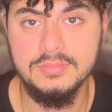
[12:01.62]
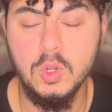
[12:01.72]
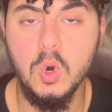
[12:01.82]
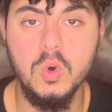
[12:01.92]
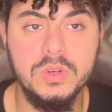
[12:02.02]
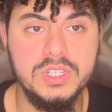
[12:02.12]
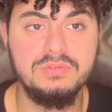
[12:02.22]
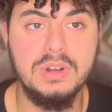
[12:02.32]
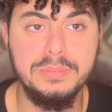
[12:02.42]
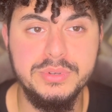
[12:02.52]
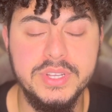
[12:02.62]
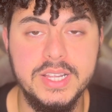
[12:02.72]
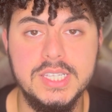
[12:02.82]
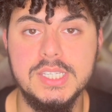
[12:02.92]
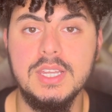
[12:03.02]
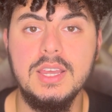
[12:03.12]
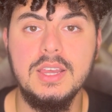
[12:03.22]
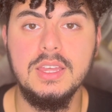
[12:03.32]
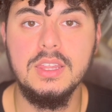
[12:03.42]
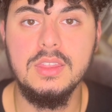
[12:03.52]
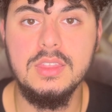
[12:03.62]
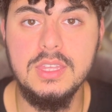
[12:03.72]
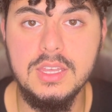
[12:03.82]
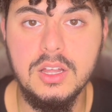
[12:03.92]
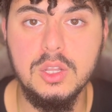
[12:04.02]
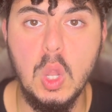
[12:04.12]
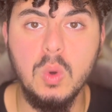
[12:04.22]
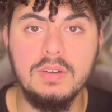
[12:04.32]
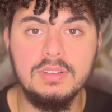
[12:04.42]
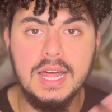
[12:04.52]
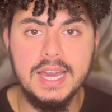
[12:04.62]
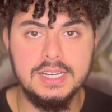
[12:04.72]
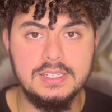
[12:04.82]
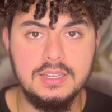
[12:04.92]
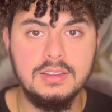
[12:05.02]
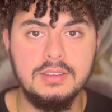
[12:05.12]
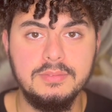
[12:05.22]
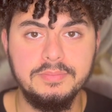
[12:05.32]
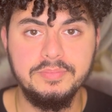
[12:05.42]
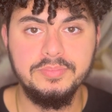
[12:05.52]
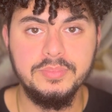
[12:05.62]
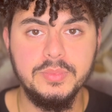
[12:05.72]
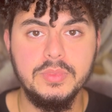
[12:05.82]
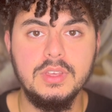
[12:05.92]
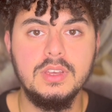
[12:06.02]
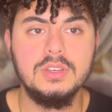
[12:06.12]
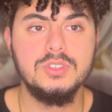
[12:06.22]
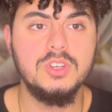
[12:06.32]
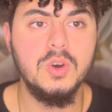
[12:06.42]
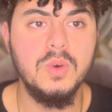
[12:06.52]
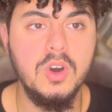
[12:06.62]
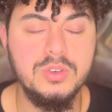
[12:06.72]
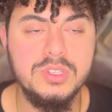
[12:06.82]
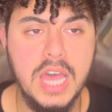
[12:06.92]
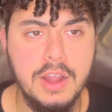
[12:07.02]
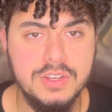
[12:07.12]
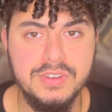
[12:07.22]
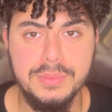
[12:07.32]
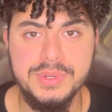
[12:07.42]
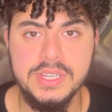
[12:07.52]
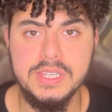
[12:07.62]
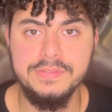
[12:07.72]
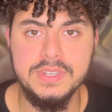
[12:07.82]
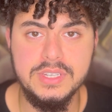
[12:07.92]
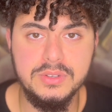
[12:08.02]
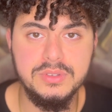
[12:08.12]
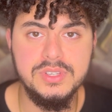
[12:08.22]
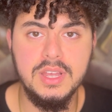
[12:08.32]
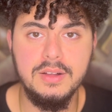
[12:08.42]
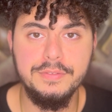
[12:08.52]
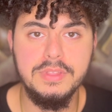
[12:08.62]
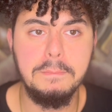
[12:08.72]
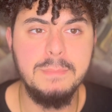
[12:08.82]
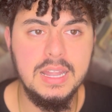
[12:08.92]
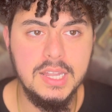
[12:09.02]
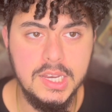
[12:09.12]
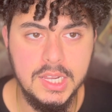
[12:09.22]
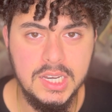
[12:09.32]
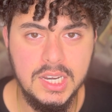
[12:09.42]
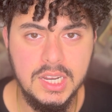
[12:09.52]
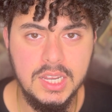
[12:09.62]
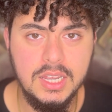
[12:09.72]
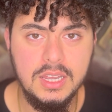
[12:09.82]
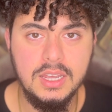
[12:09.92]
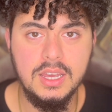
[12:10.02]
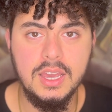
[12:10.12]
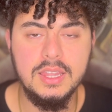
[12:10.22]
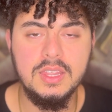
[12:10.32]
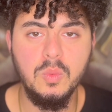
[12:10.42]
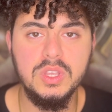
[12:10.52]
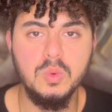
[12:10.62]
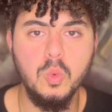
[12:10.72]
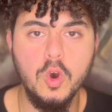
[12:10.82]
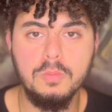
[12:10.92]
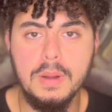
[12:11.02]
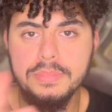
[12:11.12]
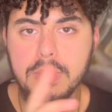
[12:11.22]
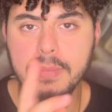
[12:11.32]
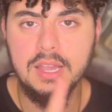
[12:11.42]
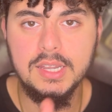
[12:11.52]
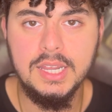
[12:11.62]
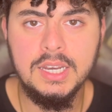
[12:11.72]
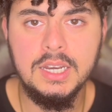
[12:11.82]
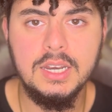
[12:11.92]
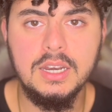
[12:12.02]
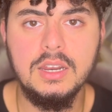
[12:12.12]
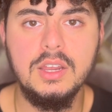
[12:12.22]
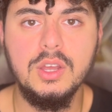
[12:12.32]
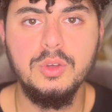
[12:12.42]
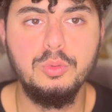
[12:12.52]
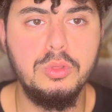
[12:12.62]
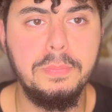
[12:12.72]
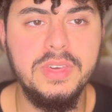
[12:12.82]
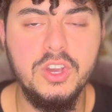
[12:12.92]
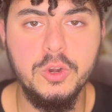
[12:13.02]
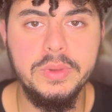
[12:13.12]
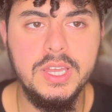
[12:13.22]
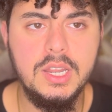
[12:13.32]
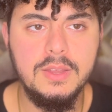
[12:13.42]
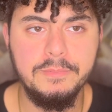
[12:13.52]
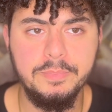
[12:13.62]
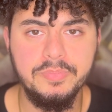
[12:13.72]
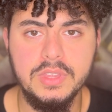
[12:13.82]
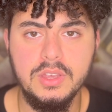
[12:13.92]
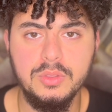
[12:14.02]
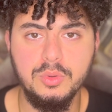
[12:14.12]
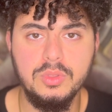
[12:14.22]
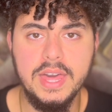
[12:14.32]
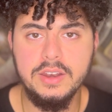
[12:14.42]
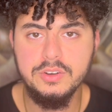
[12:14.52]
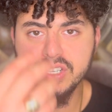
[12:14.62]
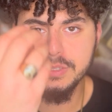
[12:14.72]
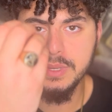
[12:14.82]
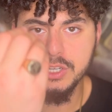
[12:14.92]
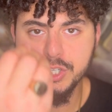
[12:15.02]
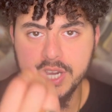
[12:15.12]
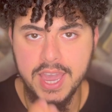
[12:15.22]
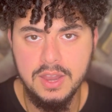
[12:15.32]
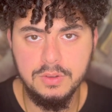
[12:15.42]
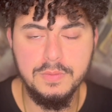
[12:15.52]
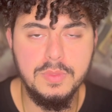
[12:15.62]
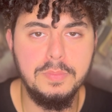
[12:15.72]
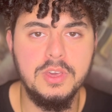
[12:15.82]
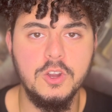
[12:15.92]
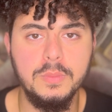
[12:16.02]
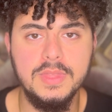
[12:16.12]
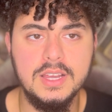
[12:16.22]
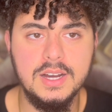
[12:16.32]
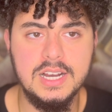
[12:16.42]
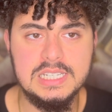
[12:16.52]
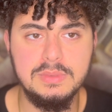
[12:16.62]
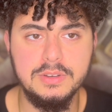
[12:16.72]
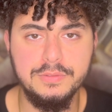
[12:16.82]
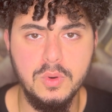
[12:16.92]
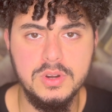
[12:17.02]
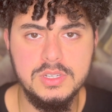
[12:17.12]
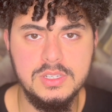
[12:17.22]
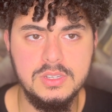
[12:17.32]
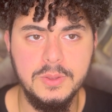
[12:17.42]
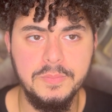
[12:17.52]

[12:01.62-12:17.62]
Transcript: Horus represents the cloak of light. So Osiris represents the physical self, the melanin. And then when you warm up the melanin through the pyramid, through the energy that's being channeled from the pyramid, the cosmic force,